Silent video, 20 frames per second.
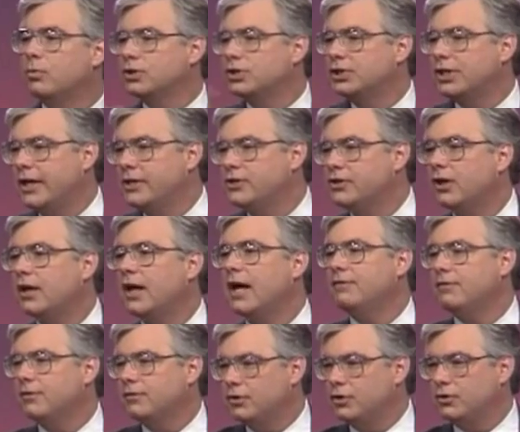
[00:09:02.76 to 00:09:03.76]
change your
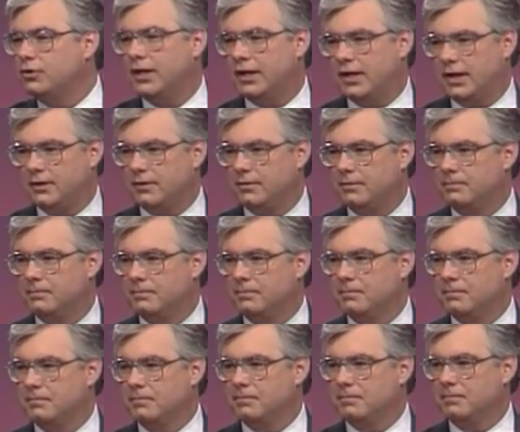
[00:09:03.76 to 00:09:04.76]
life if you did it.
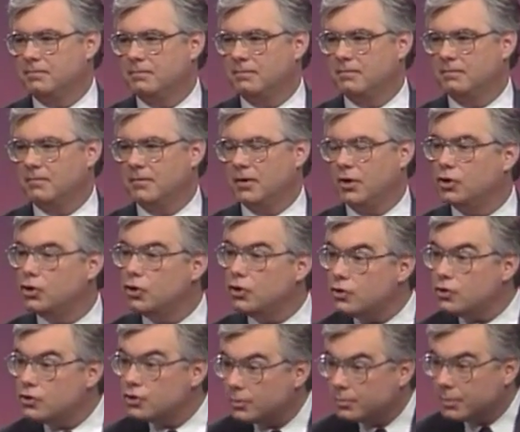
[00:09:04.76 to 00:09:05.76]

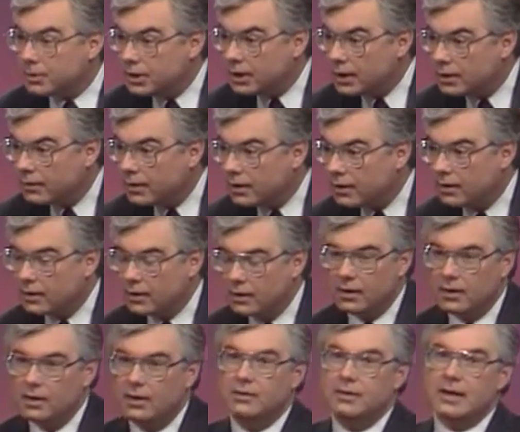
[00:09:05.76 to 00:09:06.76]
Use the material.
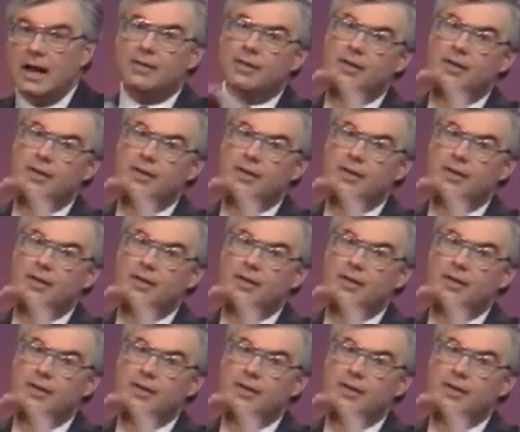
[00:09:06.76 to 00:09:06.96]
Now that